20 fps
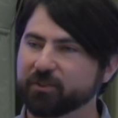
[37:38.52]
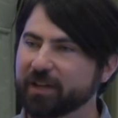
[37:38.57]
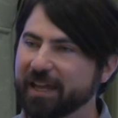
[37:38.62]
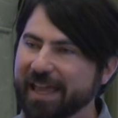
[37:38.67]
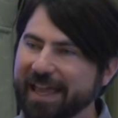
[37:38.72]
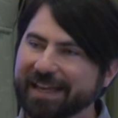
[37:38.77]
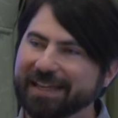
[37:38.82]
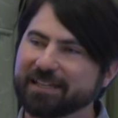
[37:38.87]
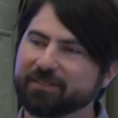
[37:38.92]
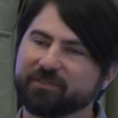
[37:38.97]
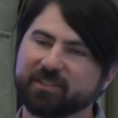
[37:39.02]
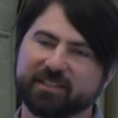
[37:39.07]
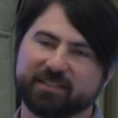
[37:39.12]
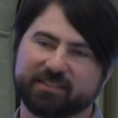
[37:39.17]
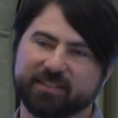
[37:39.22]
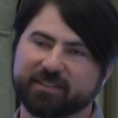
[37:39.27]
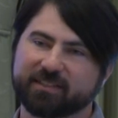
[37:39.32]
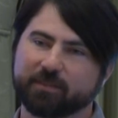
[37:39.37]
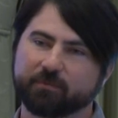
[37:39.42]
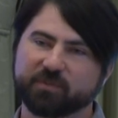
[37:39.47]
or any of these
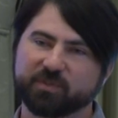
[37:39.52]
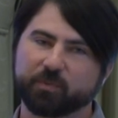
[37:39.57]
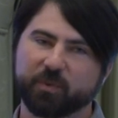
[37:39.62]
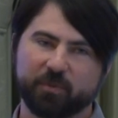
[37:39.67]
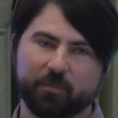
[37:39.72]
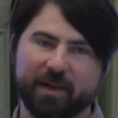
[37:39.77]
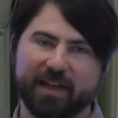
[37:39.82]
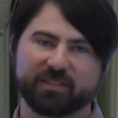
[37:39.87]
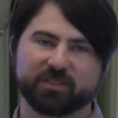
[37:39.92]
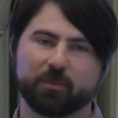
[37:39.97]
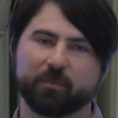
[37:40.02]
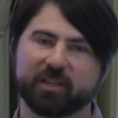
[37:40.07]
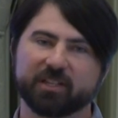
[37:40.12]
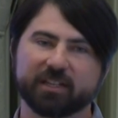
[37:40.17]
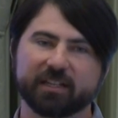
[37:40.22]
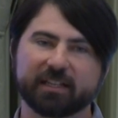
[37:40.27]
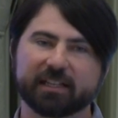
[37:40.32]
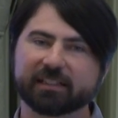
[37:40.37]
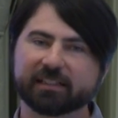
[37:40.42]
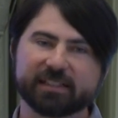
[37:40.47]
systems with master
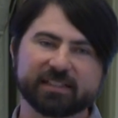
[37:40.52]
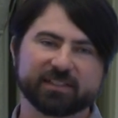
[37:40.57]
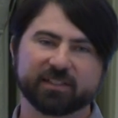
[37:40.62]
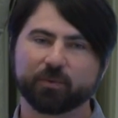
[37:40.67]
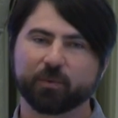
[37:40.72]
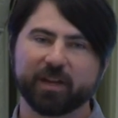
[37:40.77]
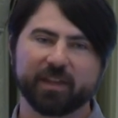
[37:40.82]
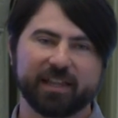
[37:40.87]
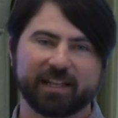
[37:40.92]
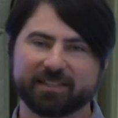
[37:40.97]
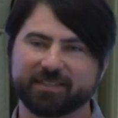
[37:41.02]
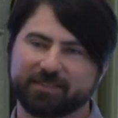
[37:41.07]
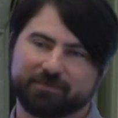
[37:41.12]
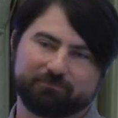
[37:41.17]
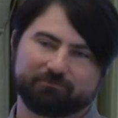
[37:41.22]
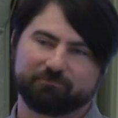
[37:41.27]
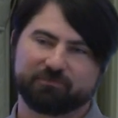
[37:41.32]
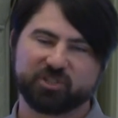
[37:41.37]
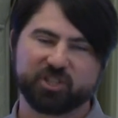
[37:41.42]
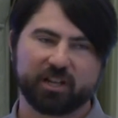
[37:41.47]
minion, at least in a way that's
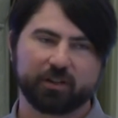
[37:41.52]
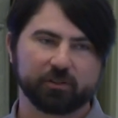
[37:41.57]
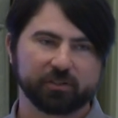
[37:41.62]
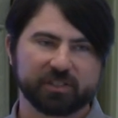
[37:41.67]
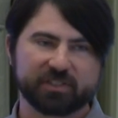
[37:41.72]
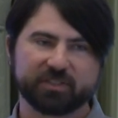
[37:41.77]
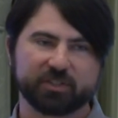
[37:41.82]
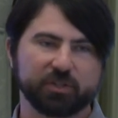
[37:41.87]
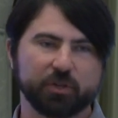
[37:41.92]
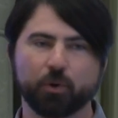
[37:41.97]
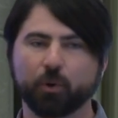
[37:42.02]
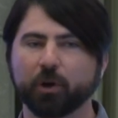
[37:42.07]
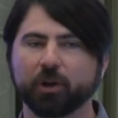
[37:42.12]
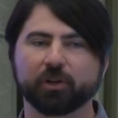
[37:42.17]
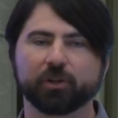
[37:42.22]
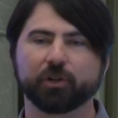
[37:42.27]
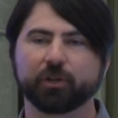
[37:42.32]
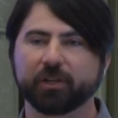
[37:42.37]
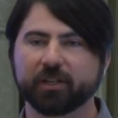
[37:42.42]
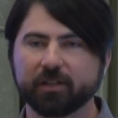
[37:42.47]
generally secure or
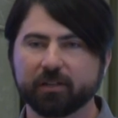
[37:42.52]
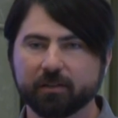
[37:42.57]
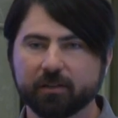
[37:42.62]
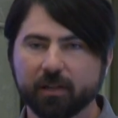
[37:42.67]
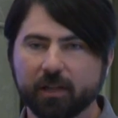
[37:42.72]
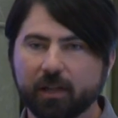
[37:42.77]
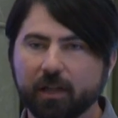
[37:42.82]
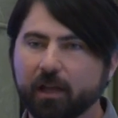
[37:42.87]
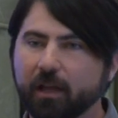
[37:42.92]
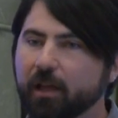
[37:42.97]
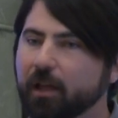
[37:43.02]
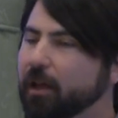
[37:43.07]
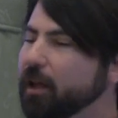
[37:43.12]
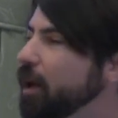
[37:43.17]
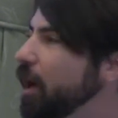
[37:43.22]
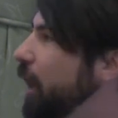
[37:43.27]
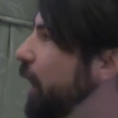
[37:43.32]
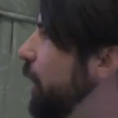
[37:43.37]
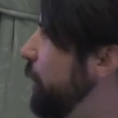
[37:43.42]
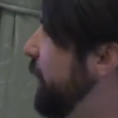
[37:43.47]
good.
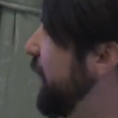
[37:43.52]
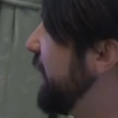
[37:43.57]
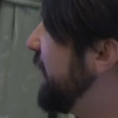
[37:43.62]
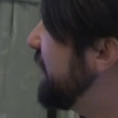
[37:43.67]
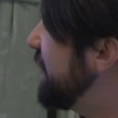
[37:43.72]
Um, and